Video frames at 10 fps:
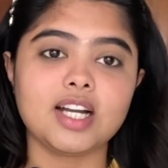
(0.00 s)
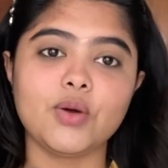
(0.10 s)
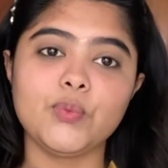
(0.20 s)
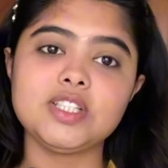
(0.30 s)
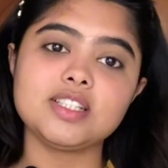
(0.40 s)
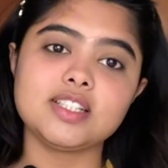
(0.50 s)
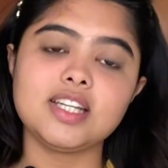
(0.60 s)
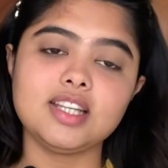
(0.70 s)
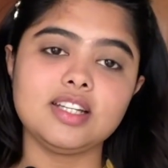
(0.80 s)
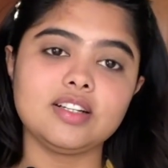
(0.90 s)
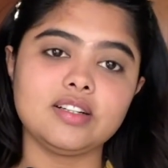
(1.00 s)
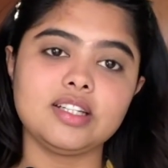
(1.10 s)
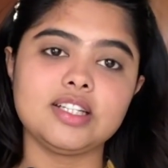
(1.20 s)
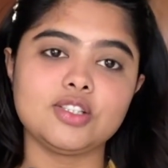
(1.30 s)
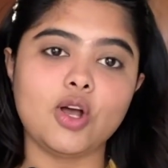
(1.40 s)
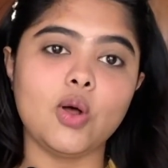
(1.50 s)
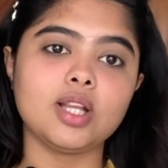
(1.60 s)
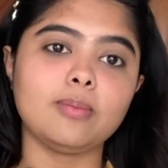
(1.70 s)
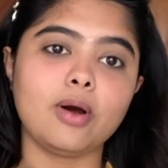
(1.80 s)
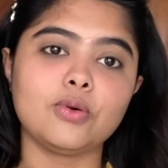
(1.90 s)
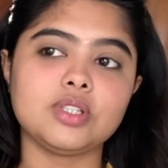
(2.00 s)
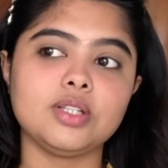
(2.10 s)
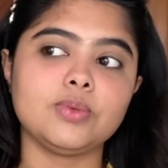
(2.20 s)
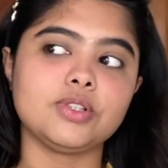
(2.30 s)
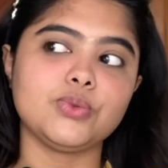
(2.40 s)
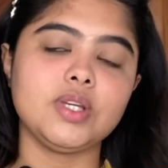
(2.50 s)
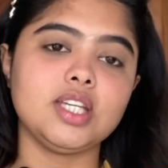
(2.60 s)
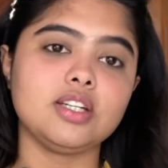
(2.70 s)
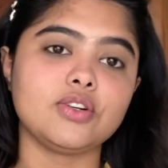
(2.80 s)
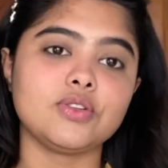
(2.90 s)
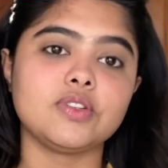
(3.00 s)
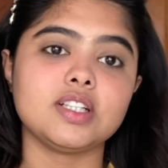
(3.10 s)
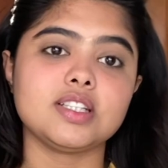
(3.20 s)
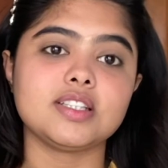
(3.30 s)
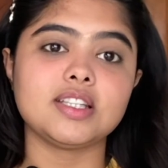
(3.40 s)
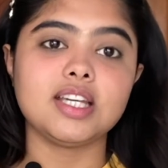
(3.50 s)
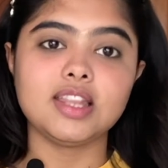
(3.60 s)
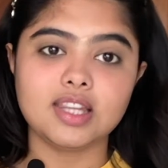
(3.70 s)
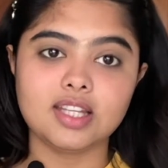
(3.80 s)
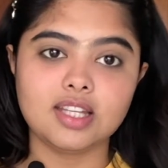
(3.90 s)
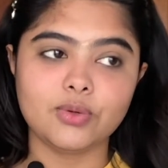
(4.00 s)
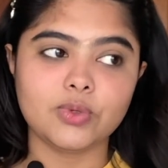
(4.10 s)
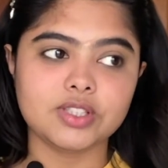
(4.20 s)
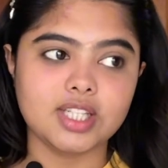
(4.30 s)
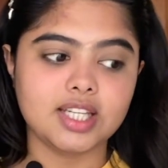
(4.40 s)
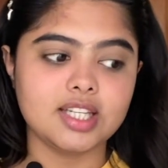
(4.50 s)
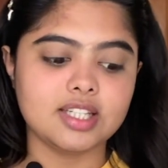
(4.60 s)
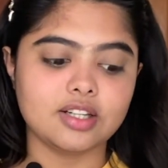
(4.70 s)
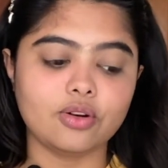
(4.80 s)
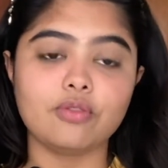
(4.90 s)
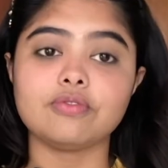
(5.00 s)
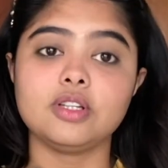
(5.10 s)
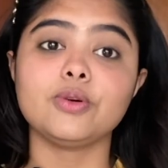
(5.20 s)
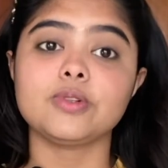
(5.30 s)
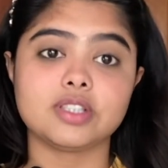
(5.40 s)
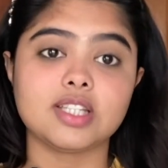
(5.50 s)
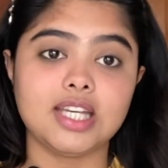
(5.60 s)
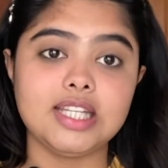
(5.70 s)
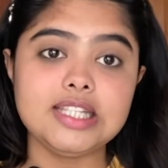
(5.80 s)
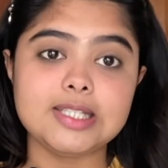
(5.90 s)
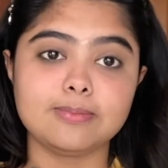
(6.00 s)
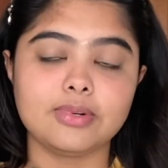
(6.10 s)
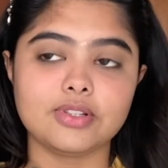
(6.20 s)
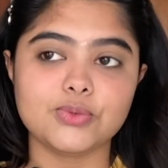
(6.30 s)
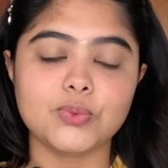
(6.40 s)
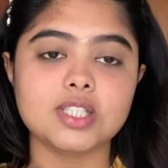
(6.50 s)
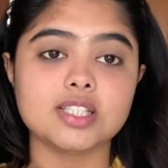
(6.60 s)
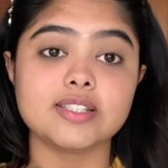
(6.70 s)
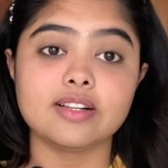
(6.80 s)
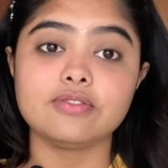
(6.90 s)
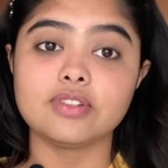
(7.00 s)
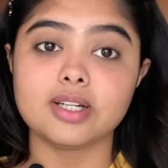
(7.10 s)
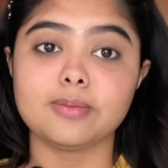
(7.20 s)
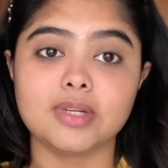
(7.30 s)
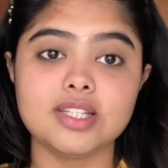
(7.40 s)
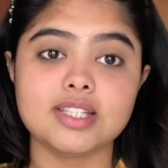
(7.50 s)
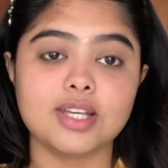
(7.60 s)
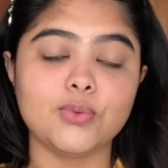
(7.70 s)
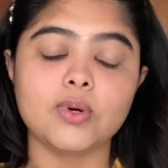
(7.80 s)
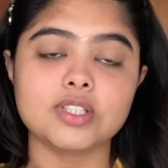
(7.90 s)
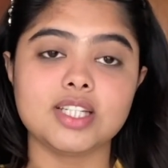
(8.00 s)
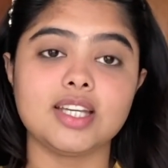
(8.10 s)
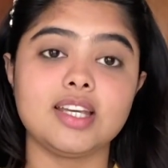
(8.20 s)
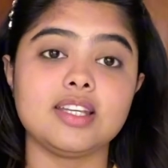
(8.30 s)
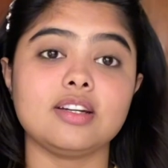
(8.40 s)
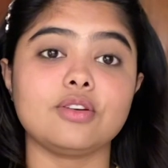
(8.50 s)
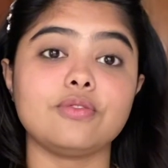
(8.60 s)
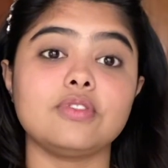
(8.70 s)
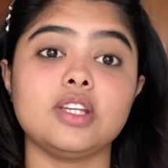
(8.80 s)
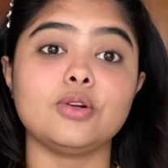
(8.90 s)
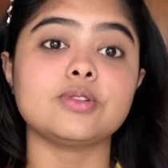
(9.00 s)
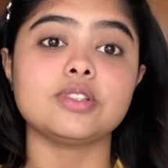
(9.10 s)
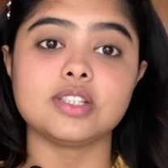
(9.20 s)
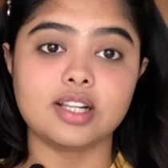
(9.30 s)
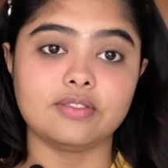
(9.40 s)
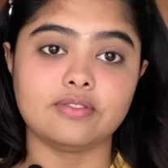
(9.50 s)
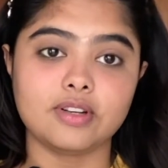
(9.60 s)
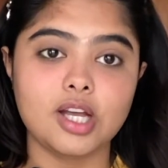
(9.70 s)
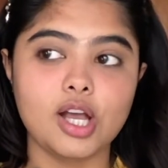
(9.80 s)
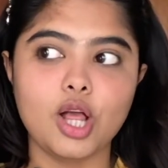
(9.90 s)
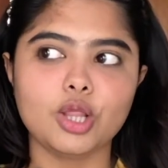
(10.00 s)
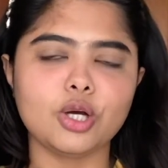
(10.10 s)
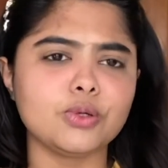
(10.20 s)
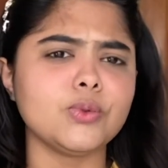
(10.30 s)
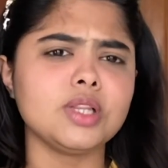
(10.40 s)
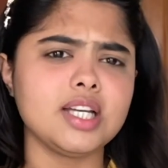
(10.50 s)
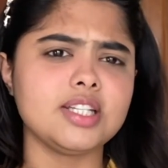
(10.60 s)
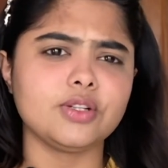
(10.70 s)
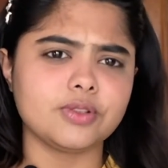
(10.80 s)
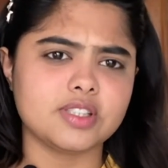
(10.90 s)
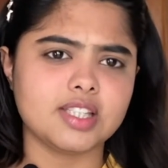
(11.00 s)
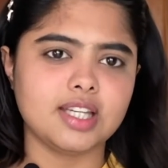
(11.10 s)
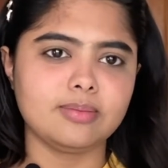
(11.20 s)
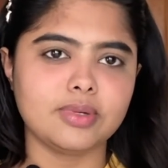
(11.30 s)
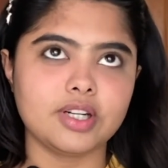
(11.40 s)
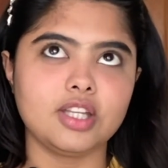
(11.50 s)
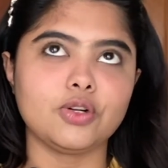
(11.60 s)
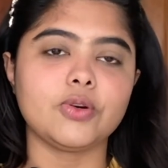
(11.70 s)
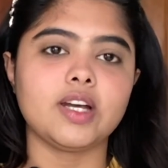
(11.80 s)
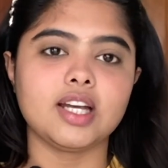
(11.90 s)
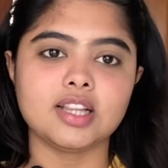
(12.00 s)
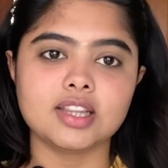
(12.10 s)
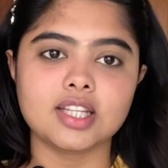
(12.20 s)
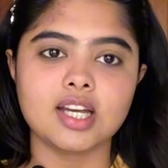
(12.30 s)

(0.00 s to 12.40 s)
Winter skincare is all about you are doing your skin, you are taking care of your skins, but winter self-care means you are taking care of yourself. Not only your skin, but your health,